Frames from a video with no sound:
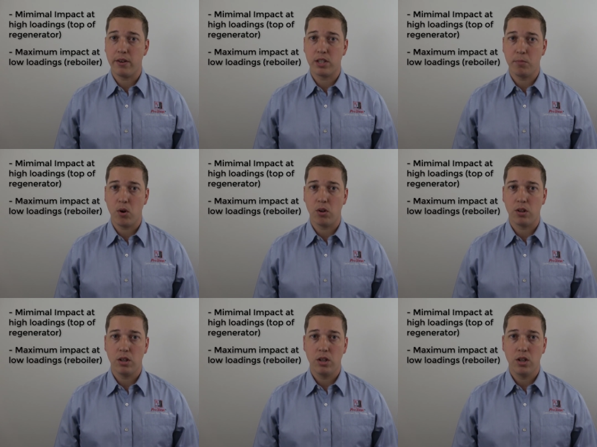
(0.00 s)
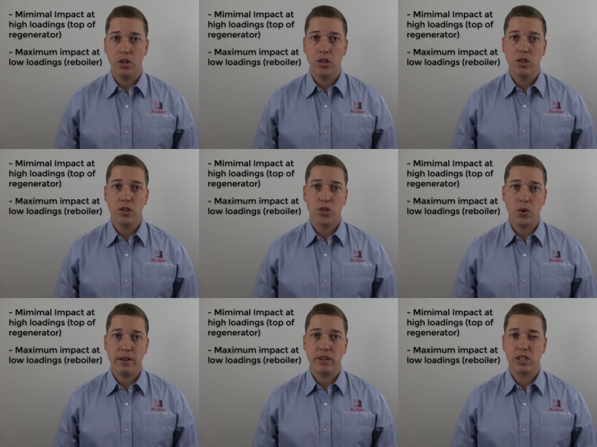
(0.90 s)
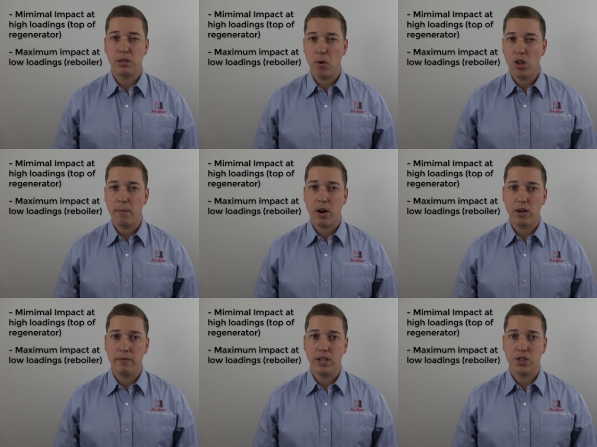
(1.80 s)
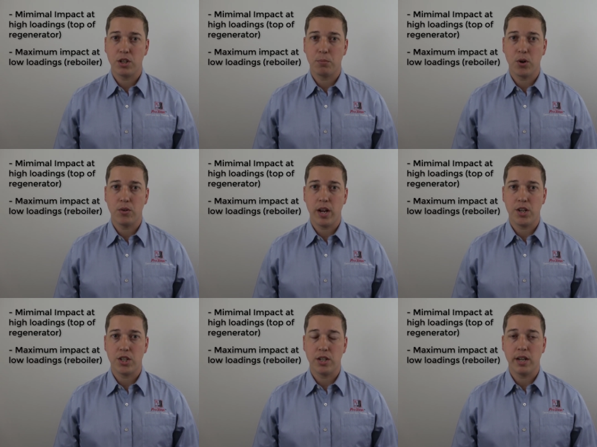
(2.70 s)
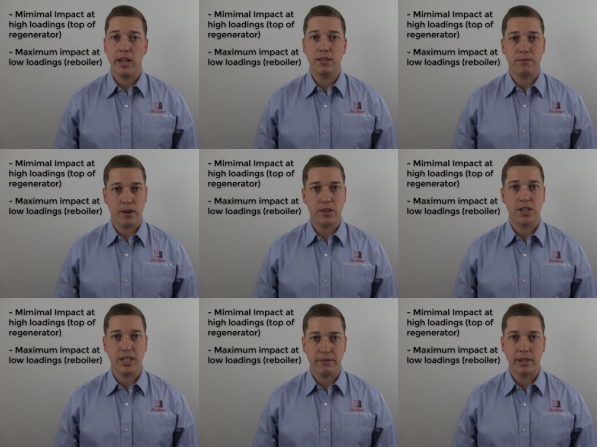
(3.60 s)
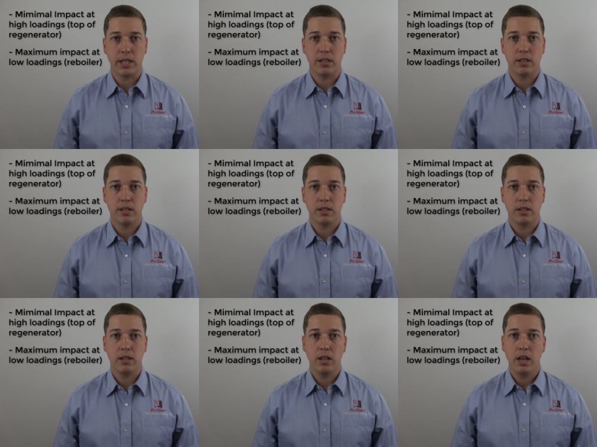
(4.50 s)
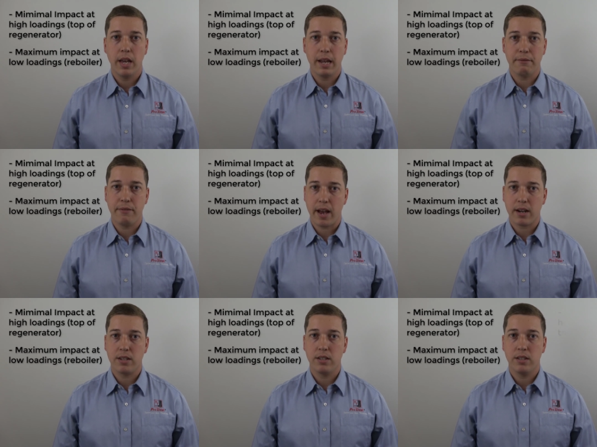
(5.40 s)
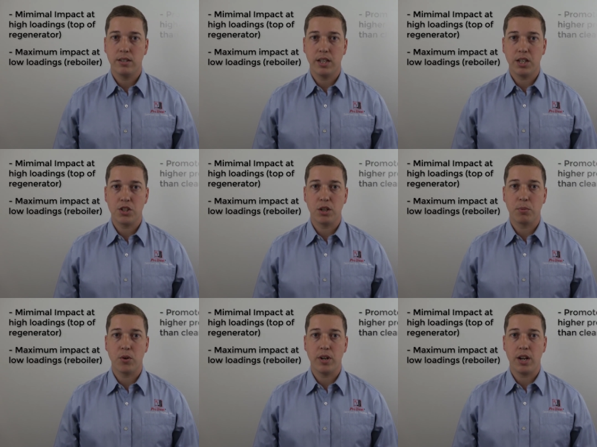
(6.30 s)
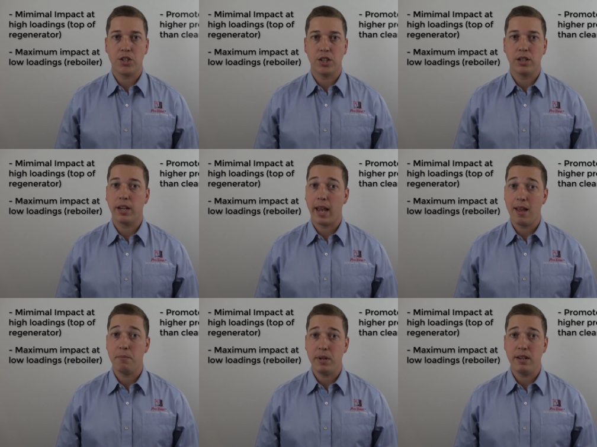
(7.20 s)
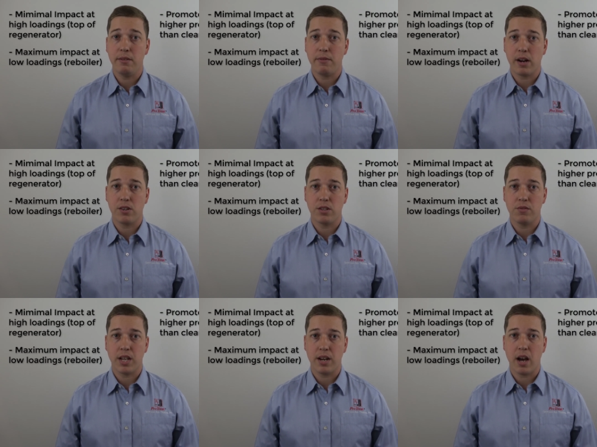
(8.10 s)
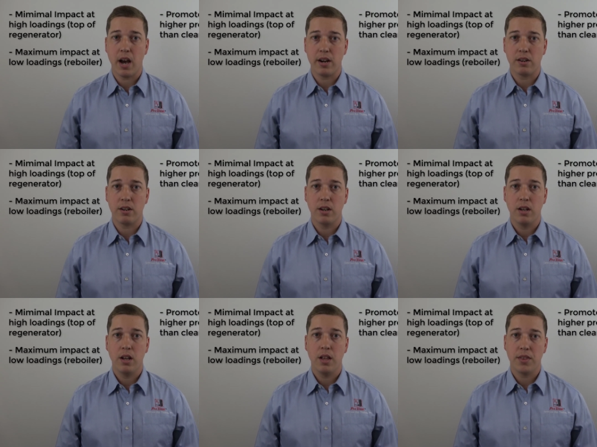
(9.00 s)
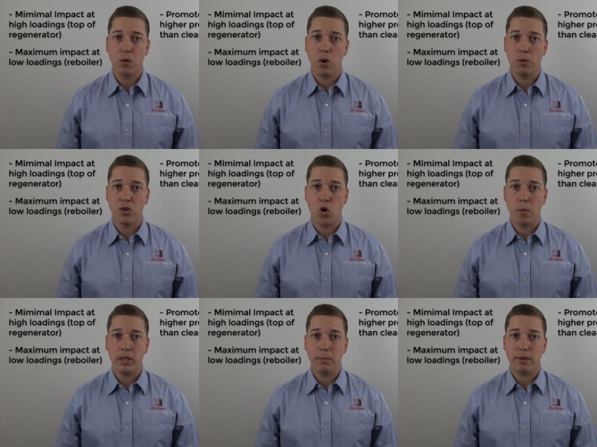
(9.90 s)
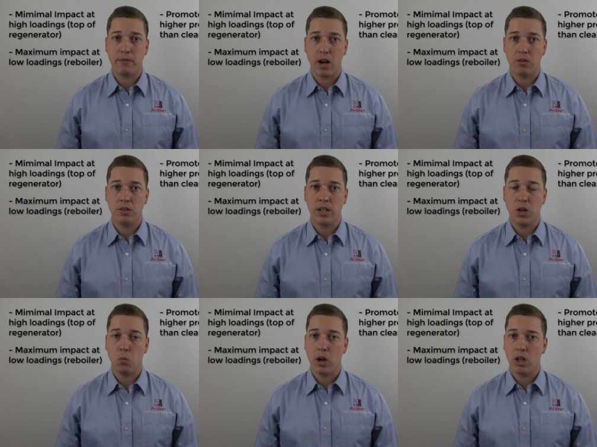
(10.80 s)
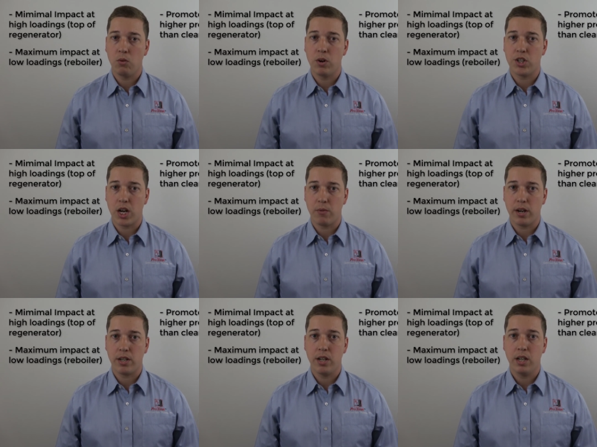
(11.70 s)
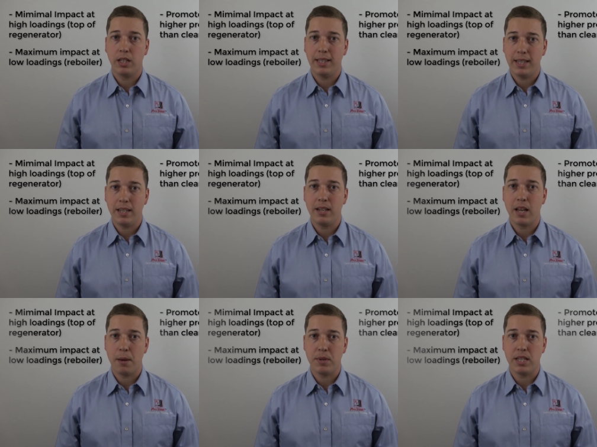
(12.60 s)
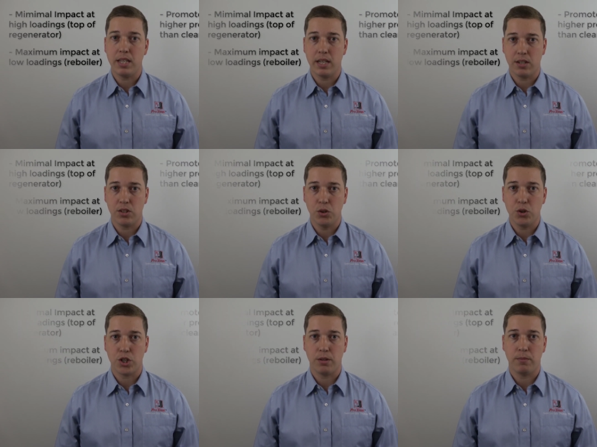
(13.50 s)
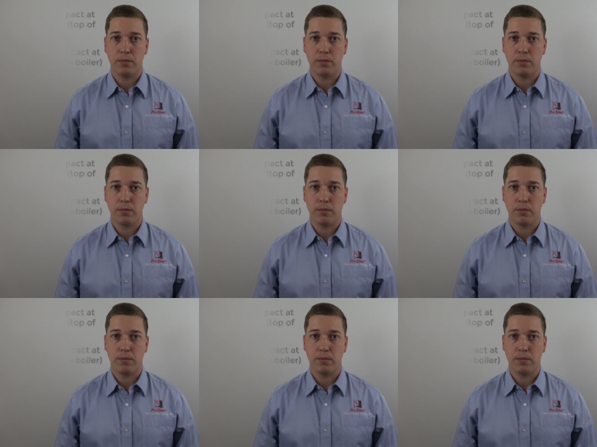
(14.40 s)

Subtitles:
small, so even a small amount of additional protonation is very significant. In fact, the additional protonation can be factors of 10 higher than what would normally be found in a well-regenerated, clean MDEA solution.